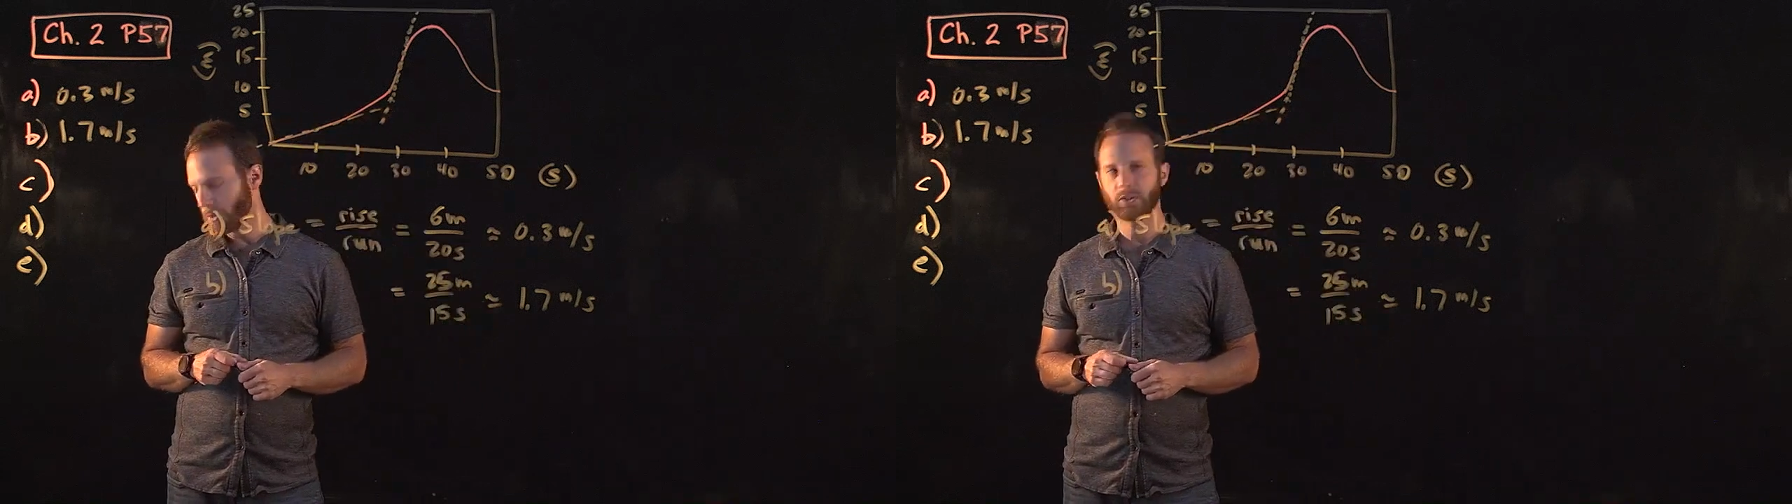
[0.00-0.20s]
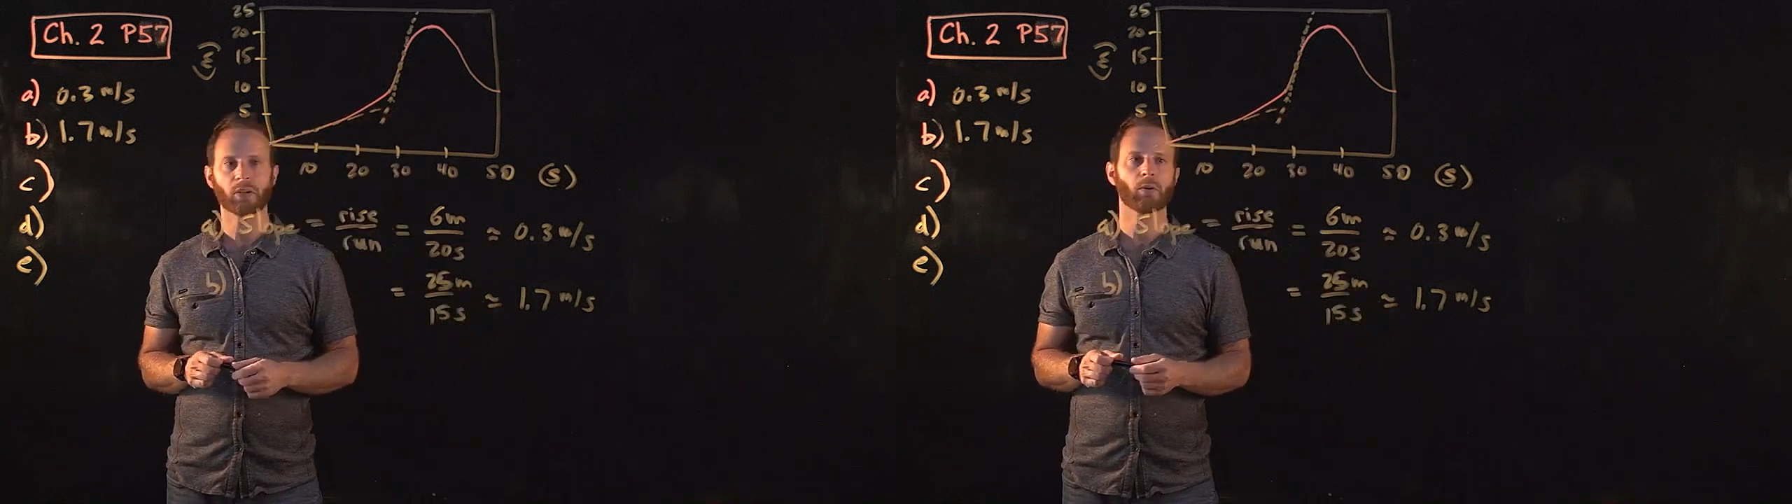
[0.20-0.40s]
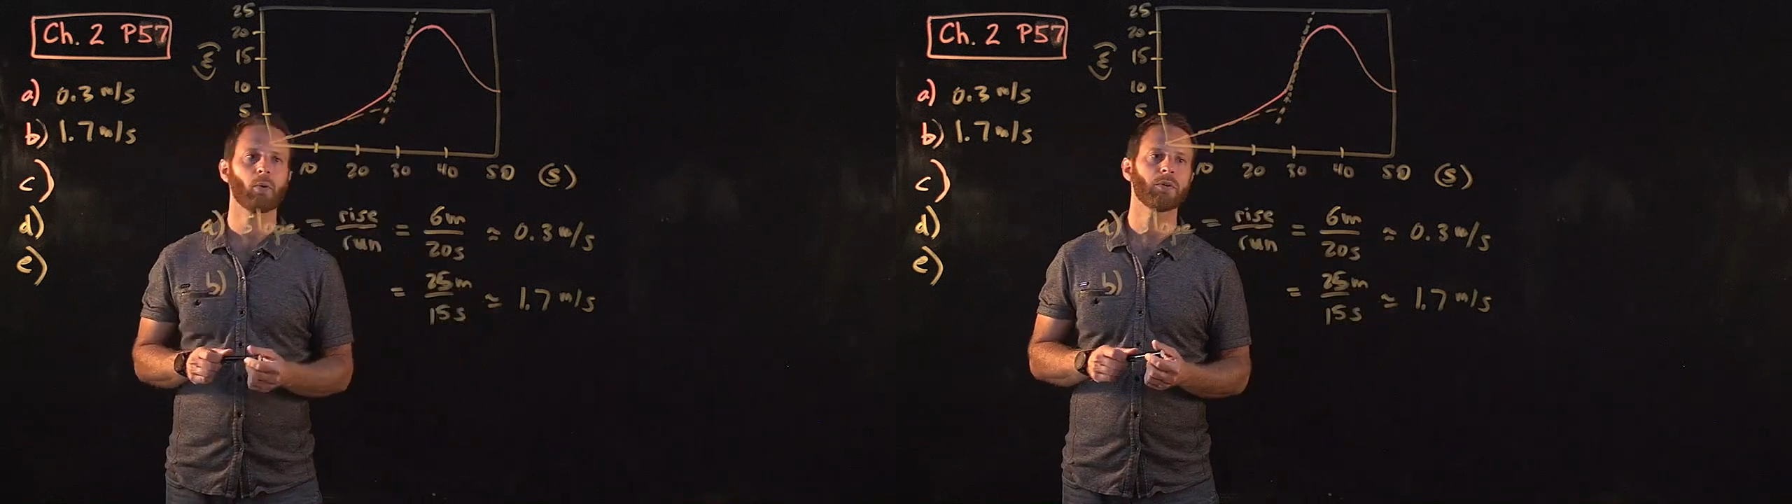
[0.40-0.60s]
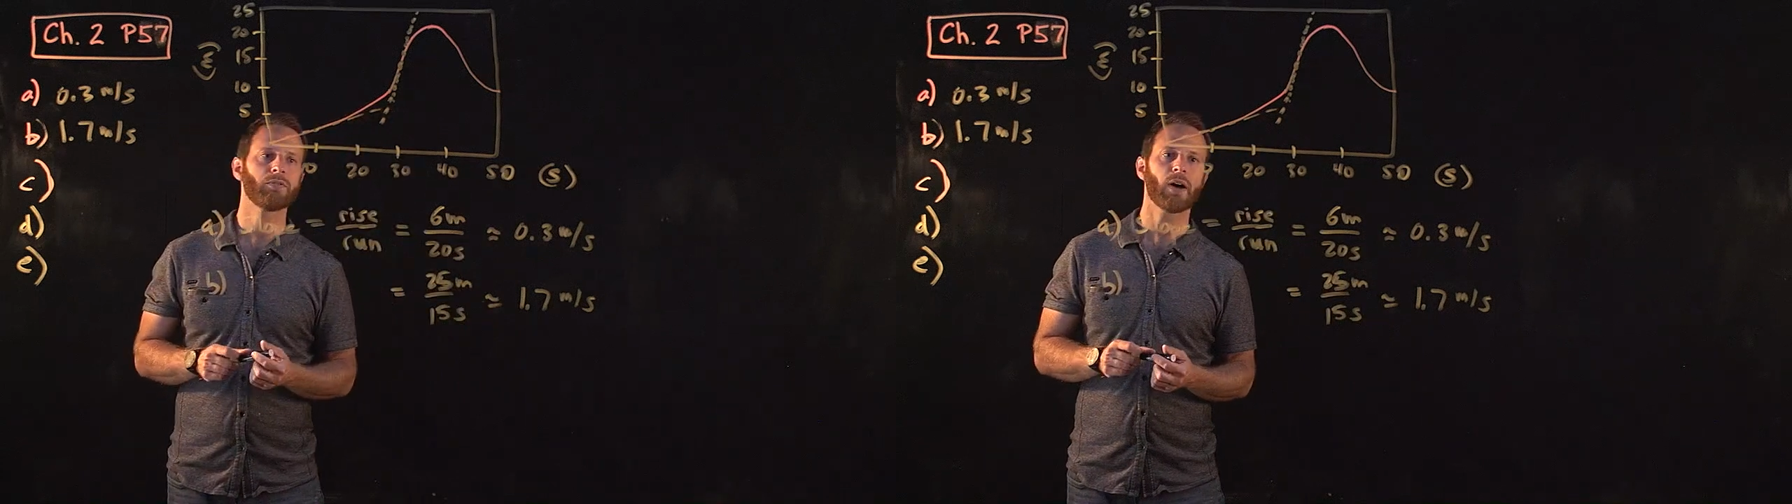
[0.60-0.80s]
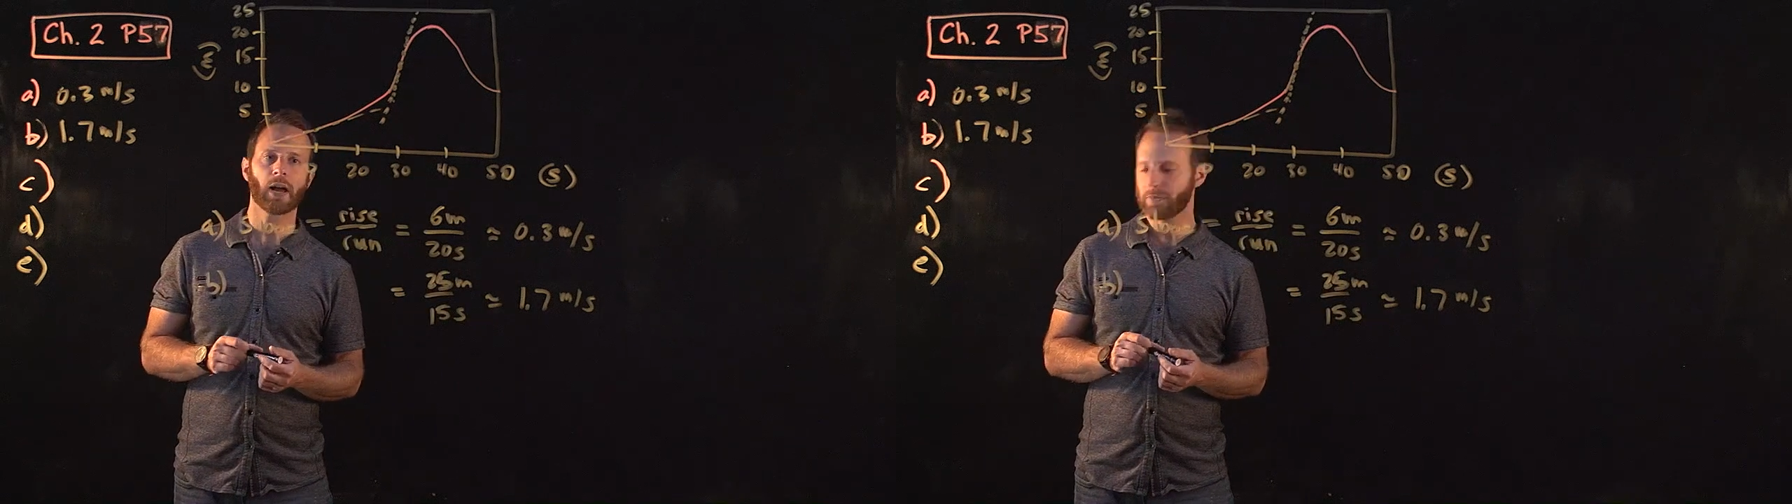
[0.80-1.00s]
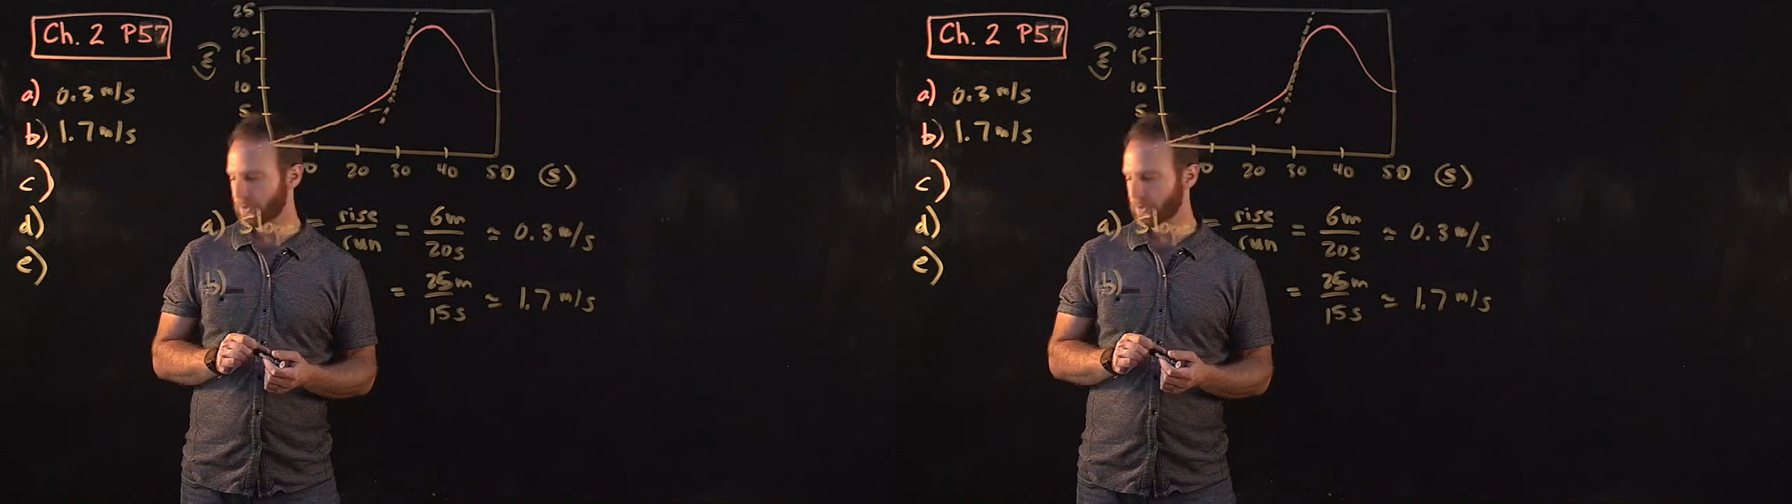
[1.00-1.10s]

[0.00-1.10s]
0 and 5